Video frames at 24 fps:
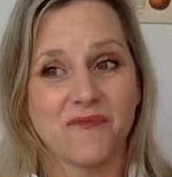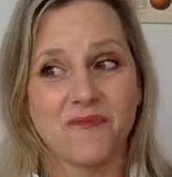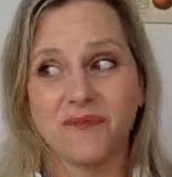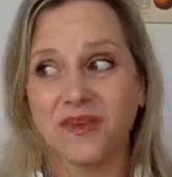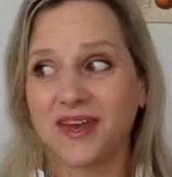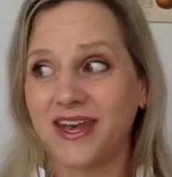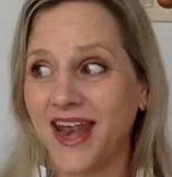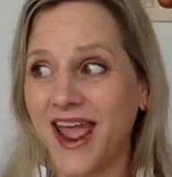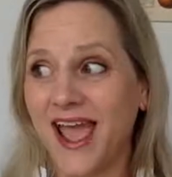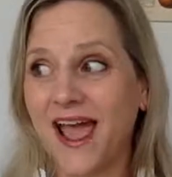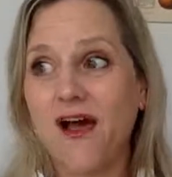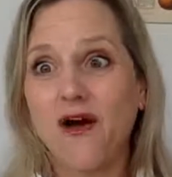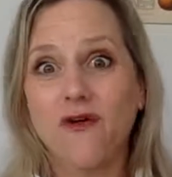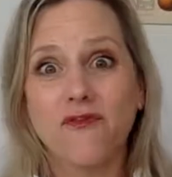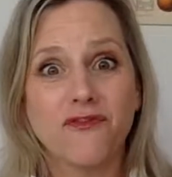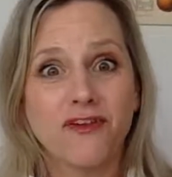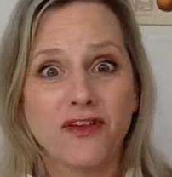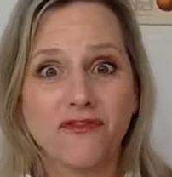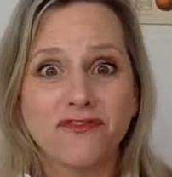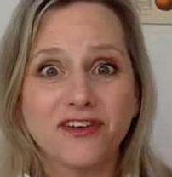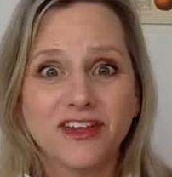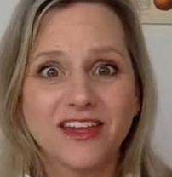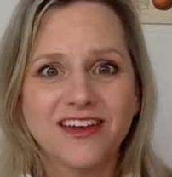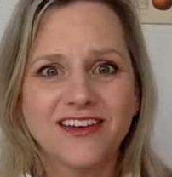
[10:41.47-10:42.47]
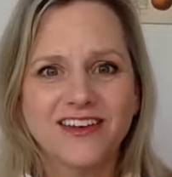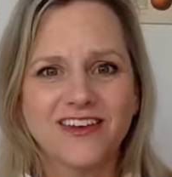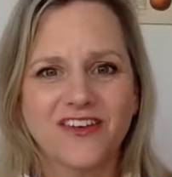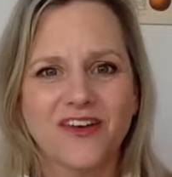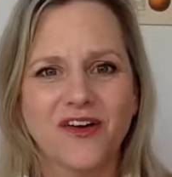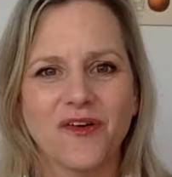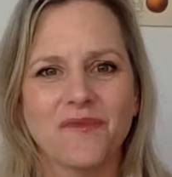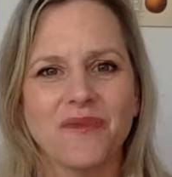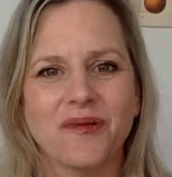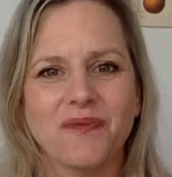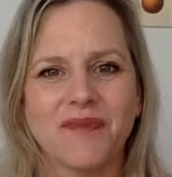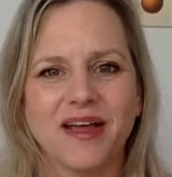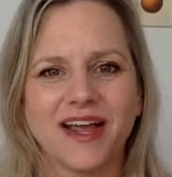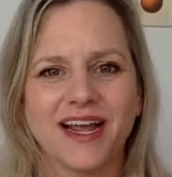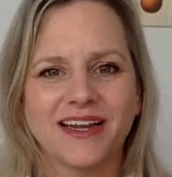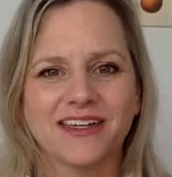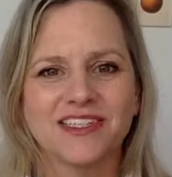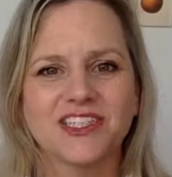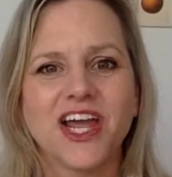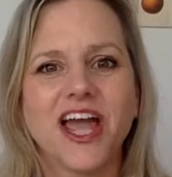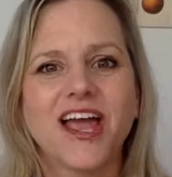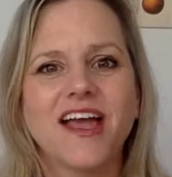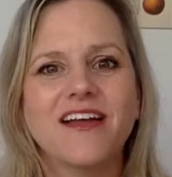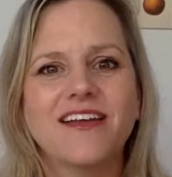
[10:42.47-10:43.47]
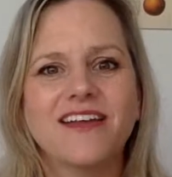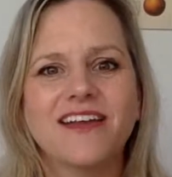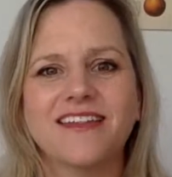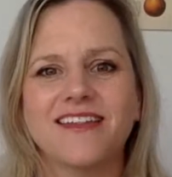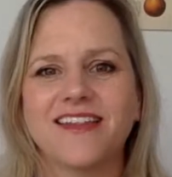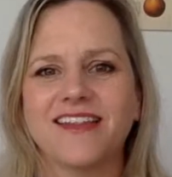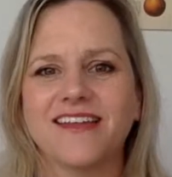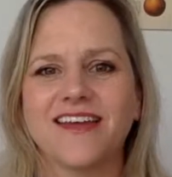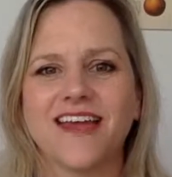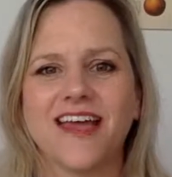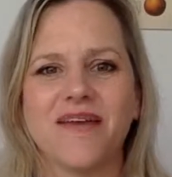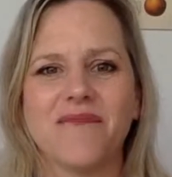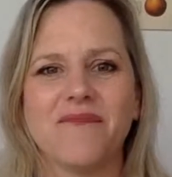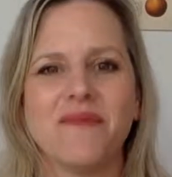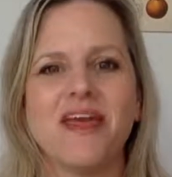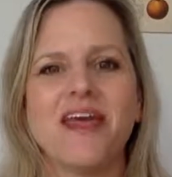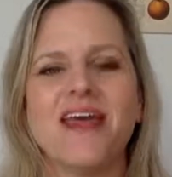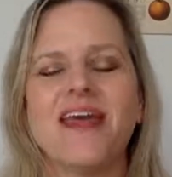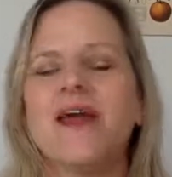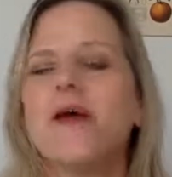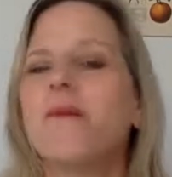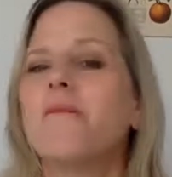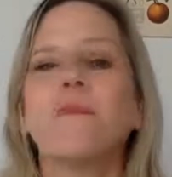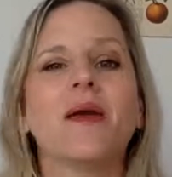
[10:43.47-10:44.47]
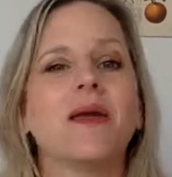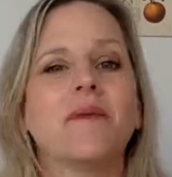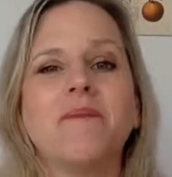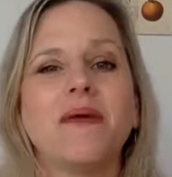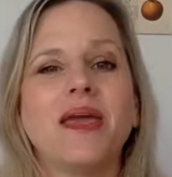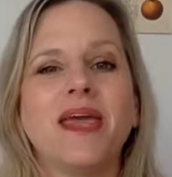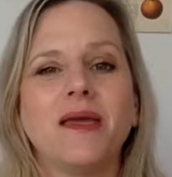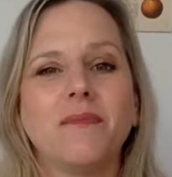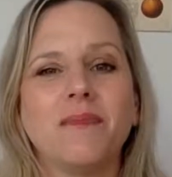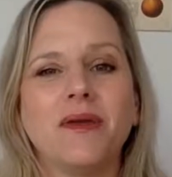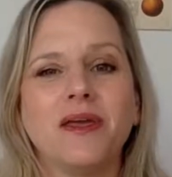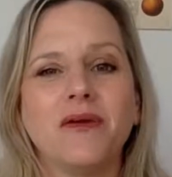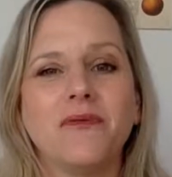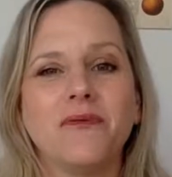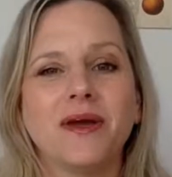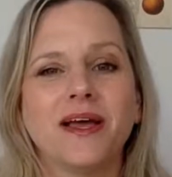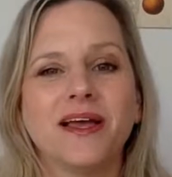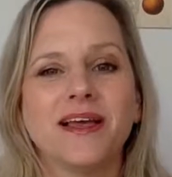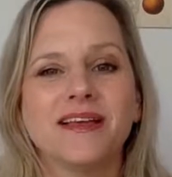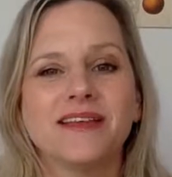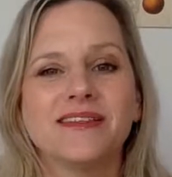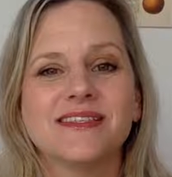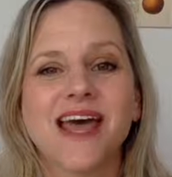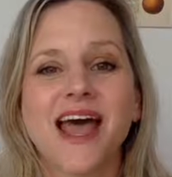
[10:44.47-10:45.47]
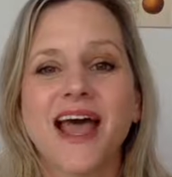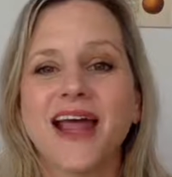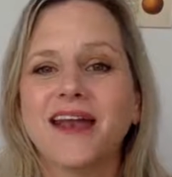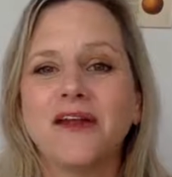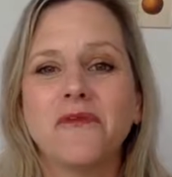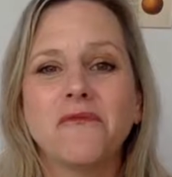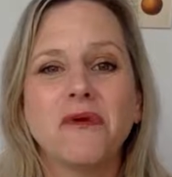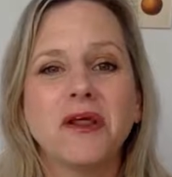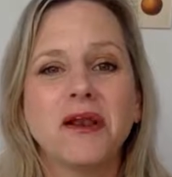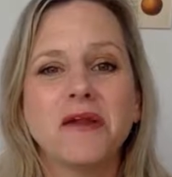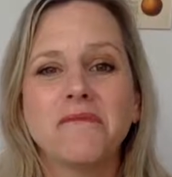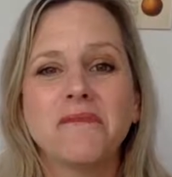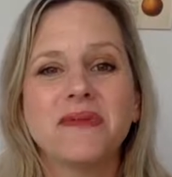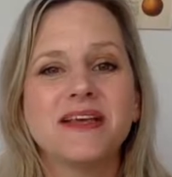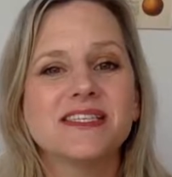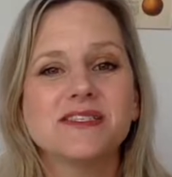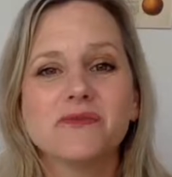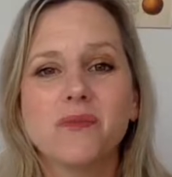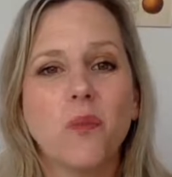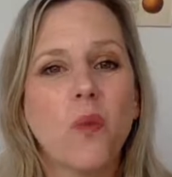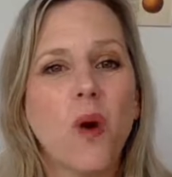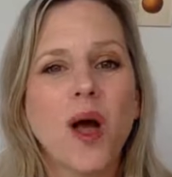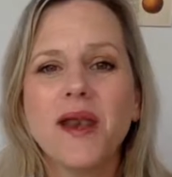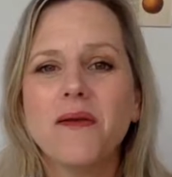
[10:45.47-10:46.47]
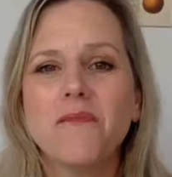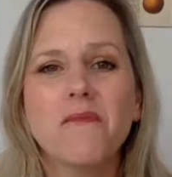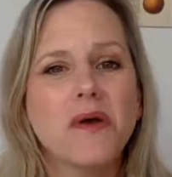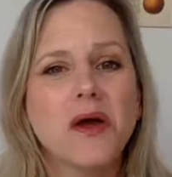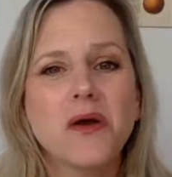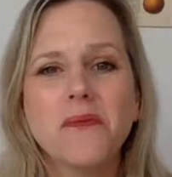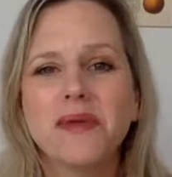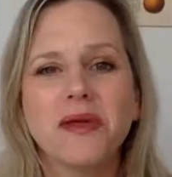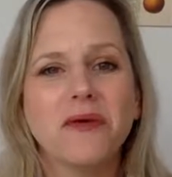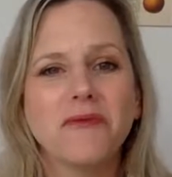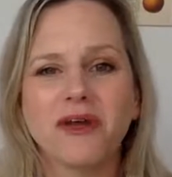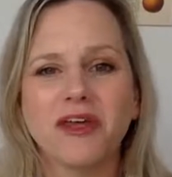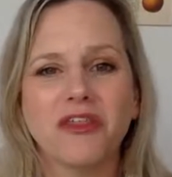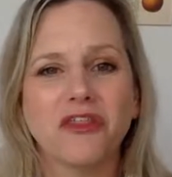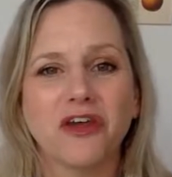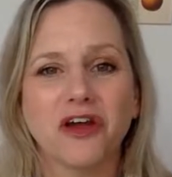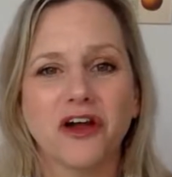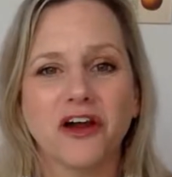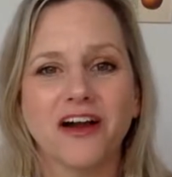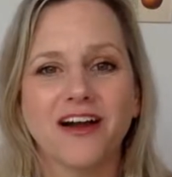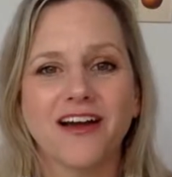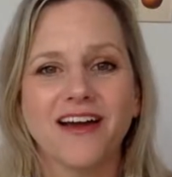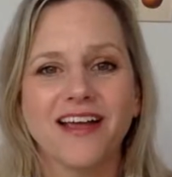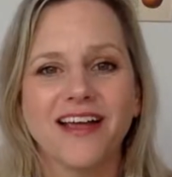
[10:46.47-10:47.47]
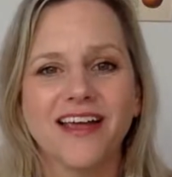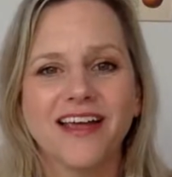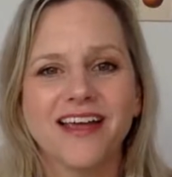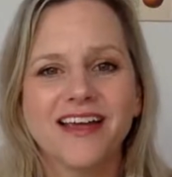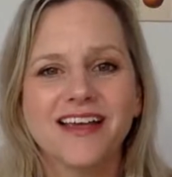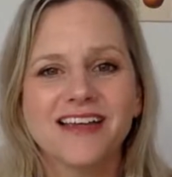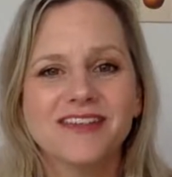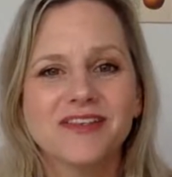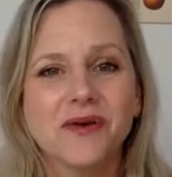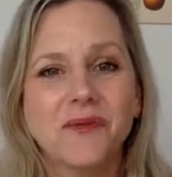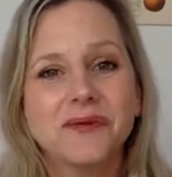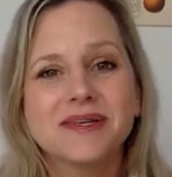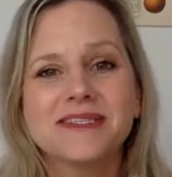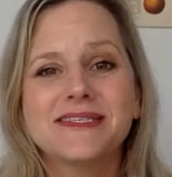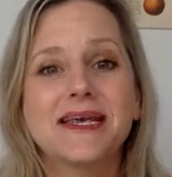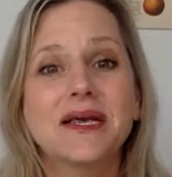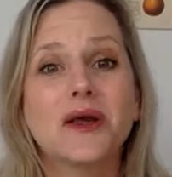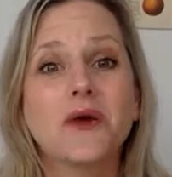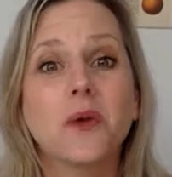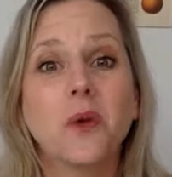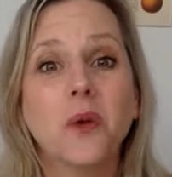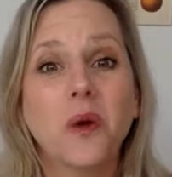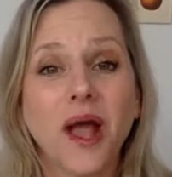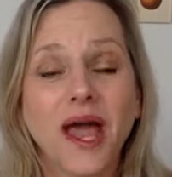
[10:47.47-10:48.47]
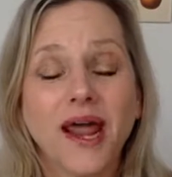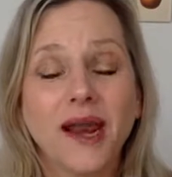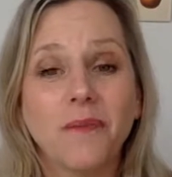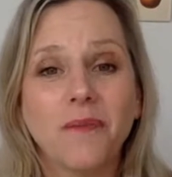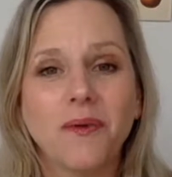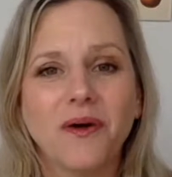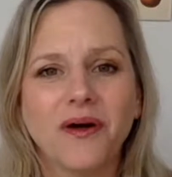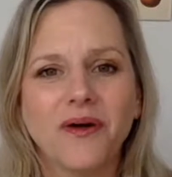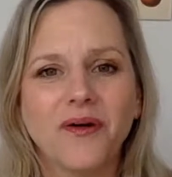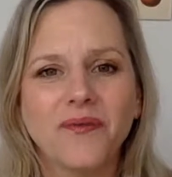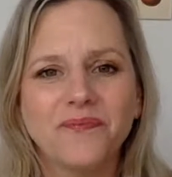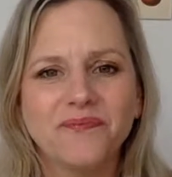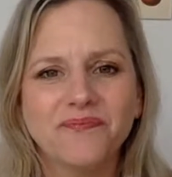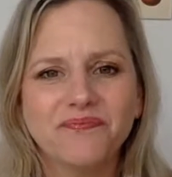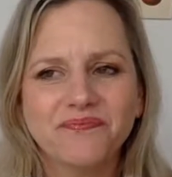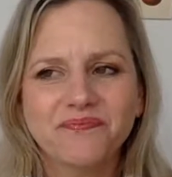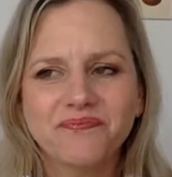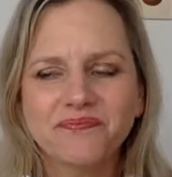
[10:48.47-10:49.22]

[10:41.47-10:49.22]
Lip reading: now 15-year-old, but my child at the time, my baby I didn't want to miss one moment with her. So it was incredible.